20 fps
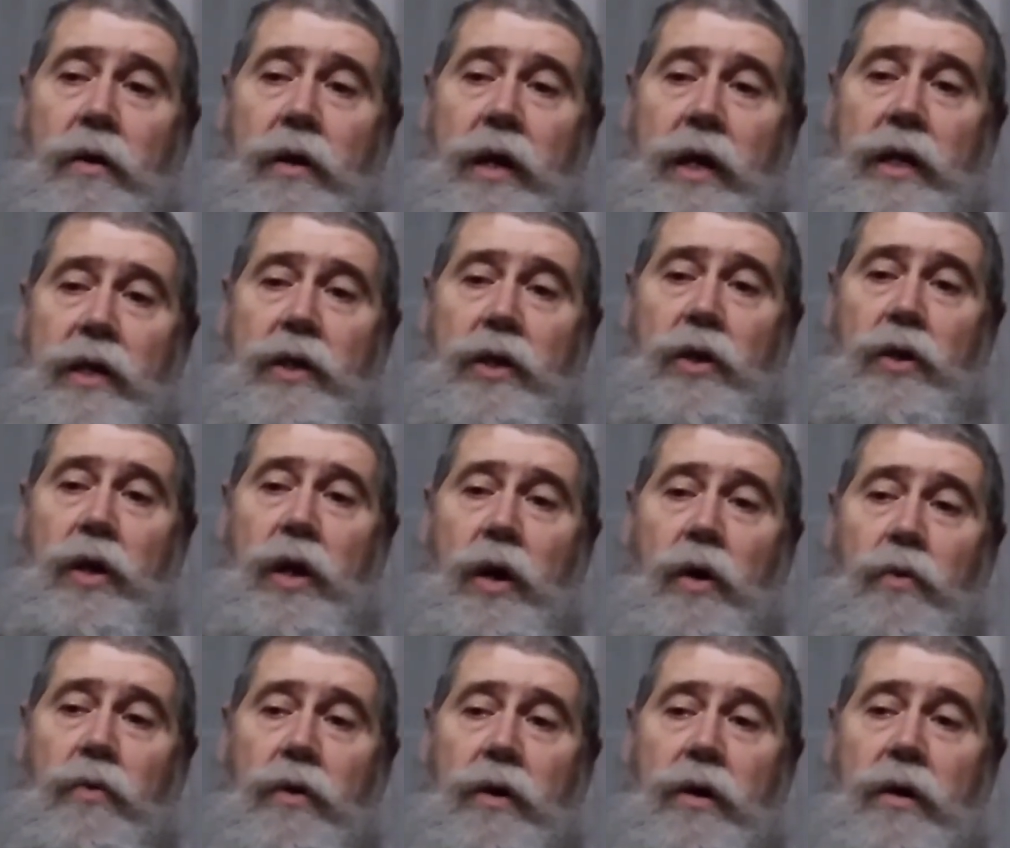And, you
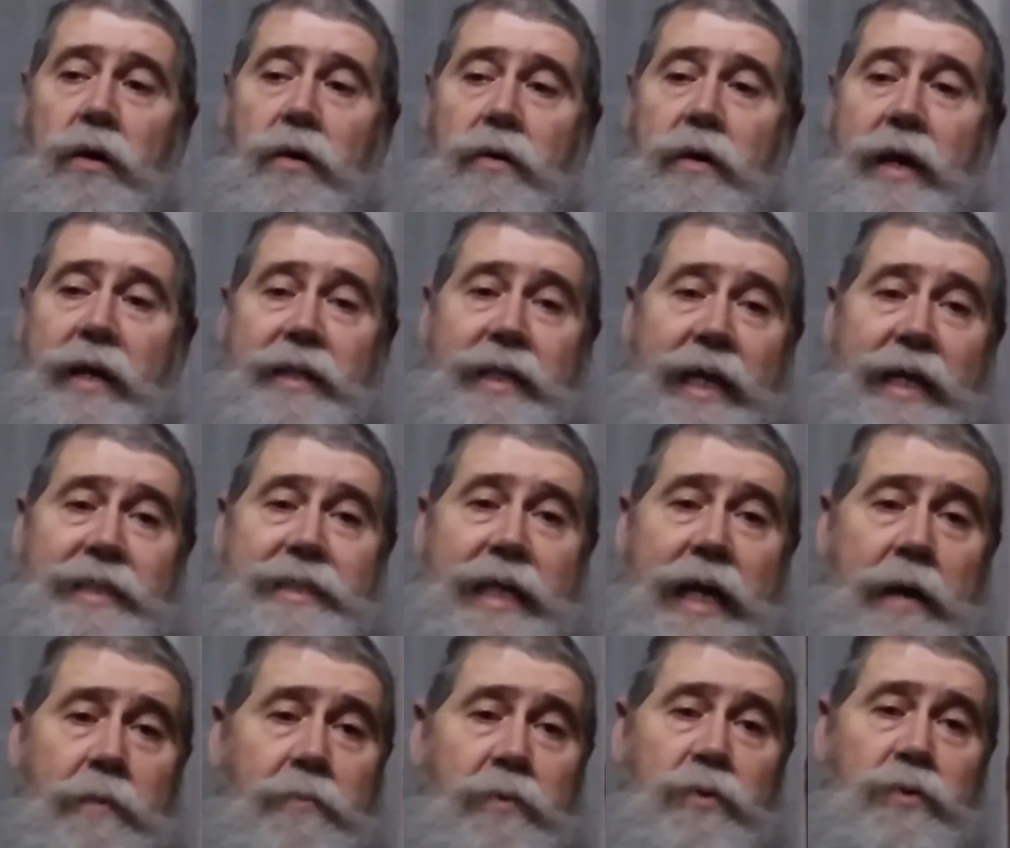know, at that
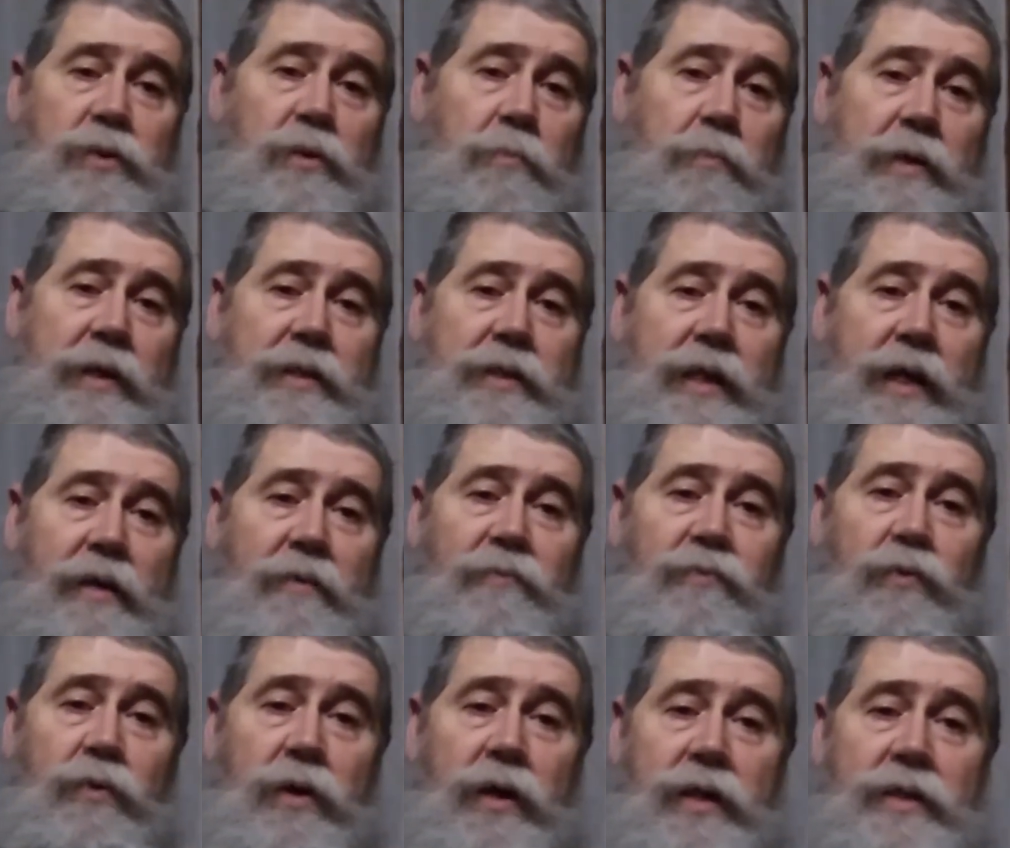time, it was a big thing
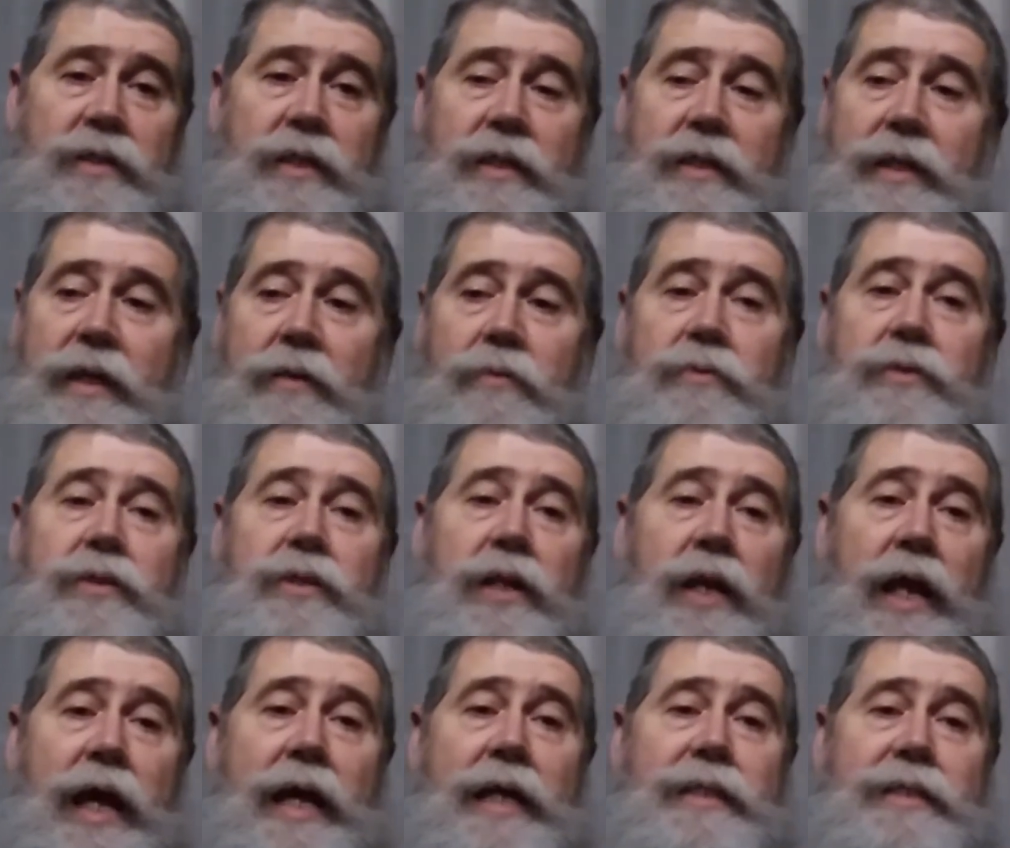for us. I think it was the
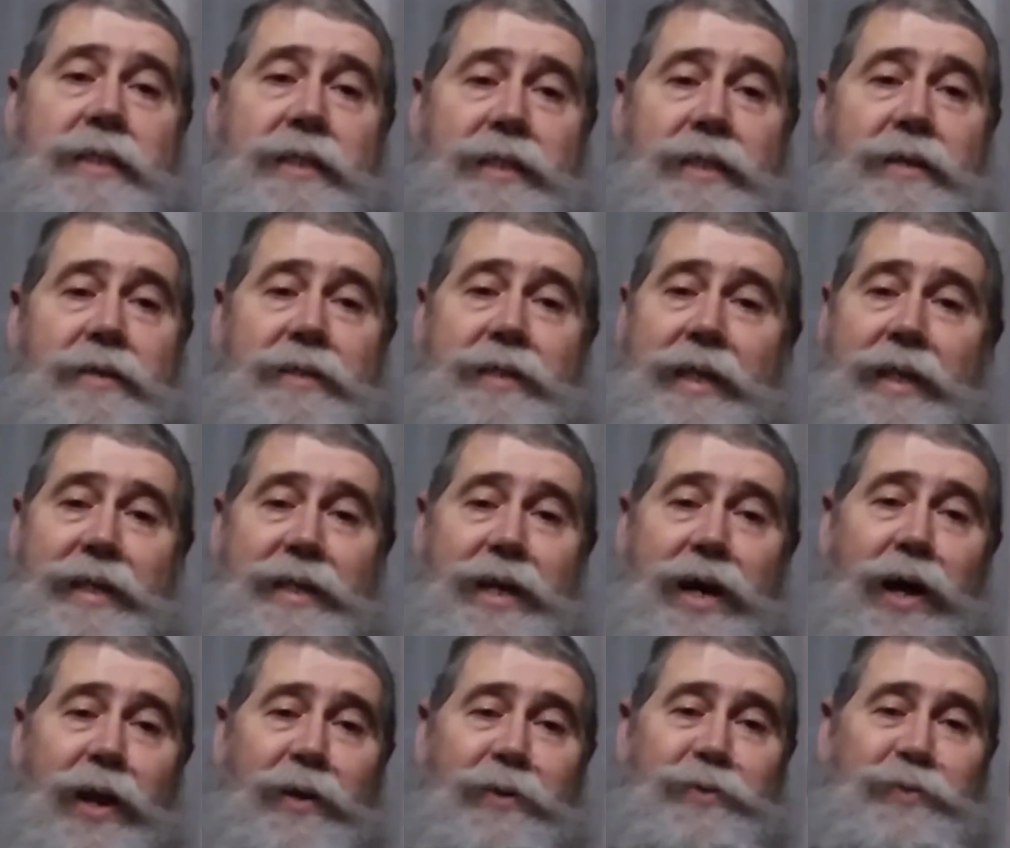last
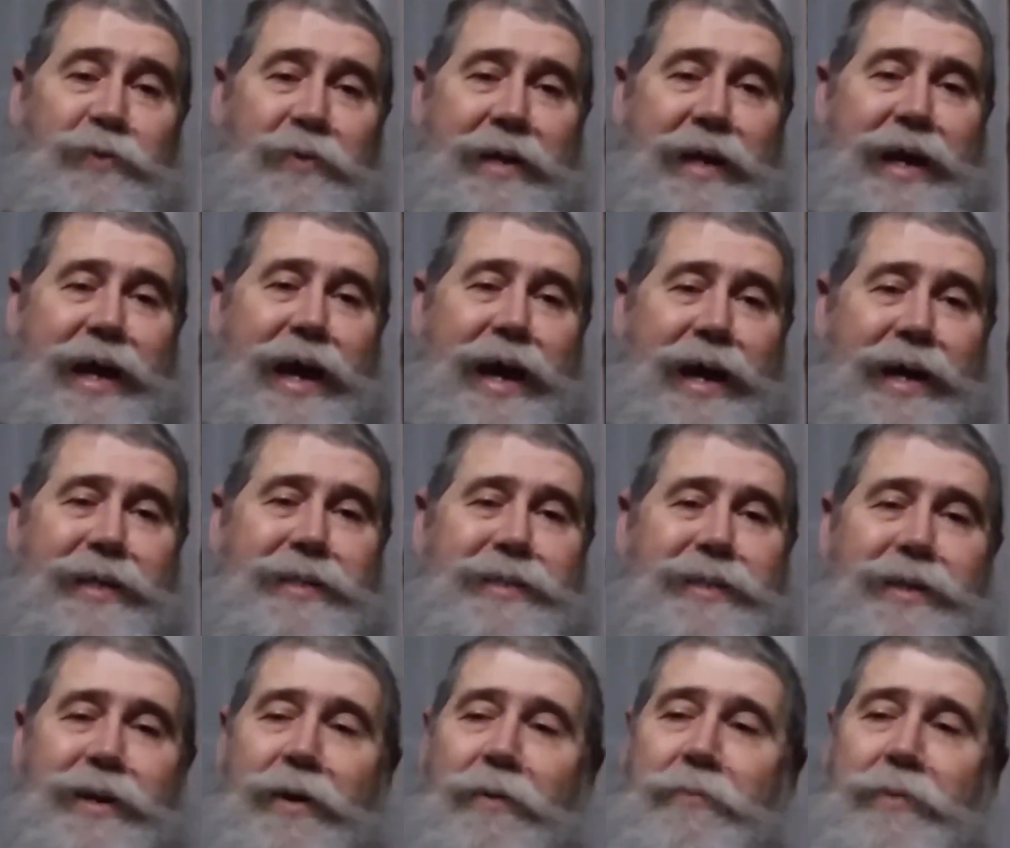$10 we had,
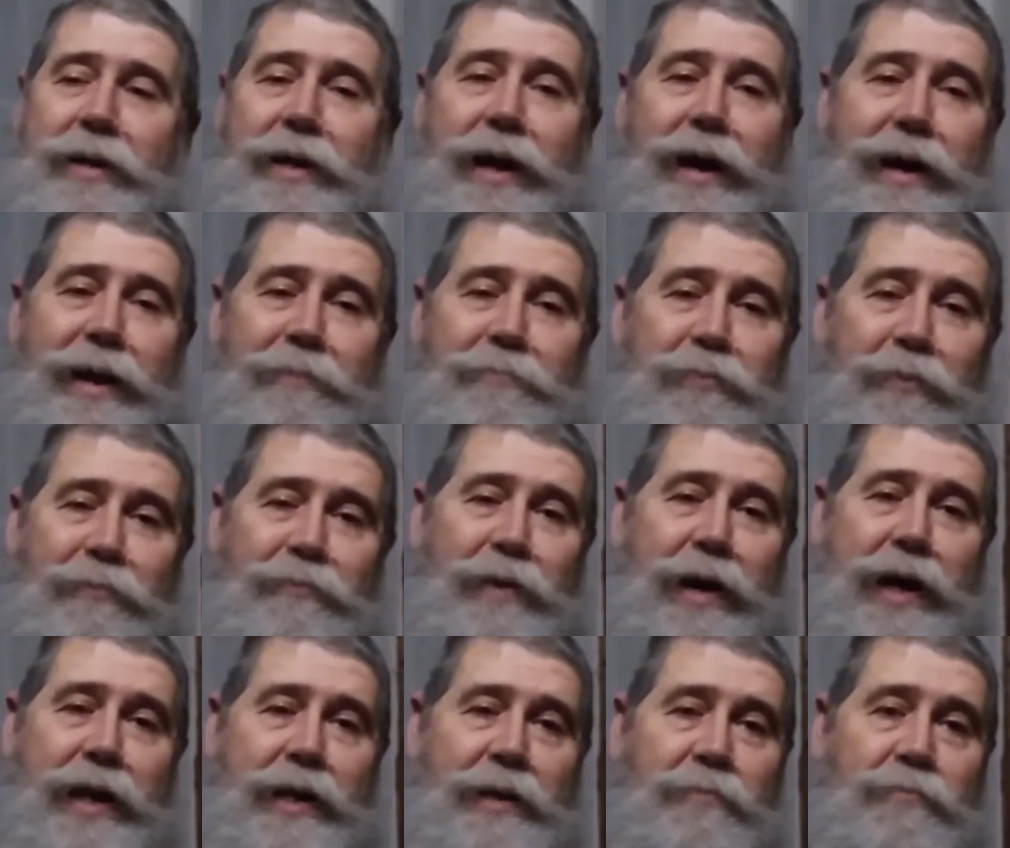you know, but God
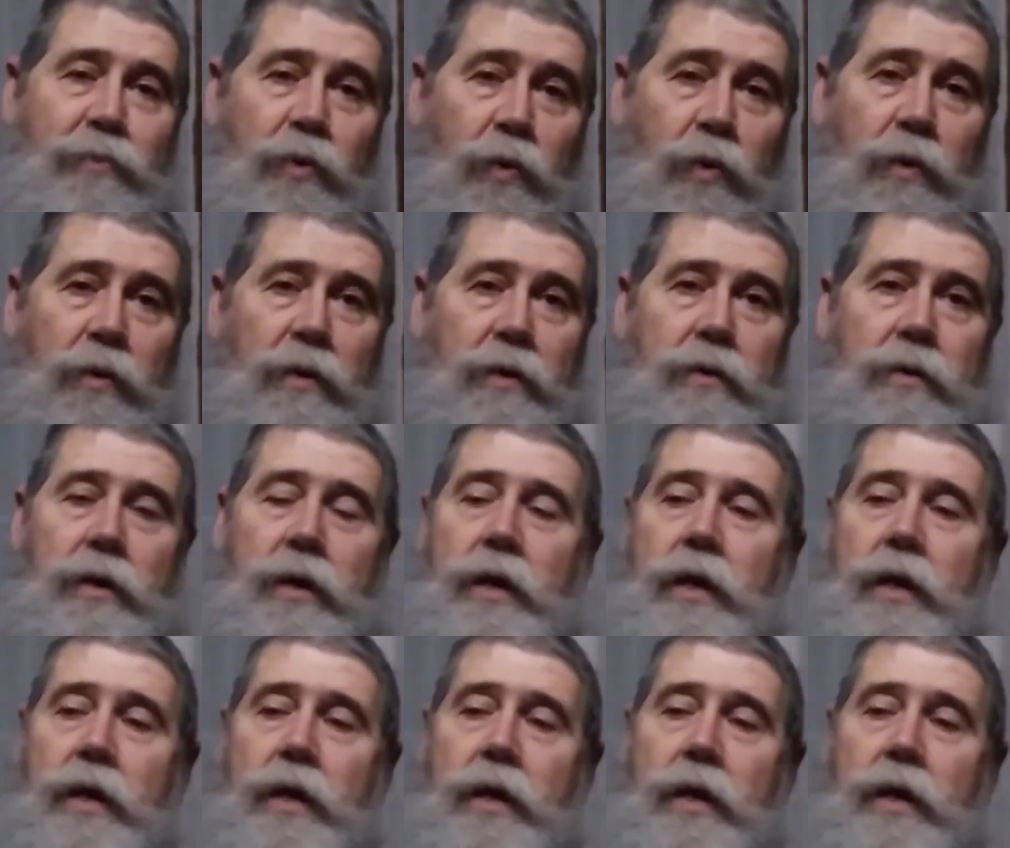provided more.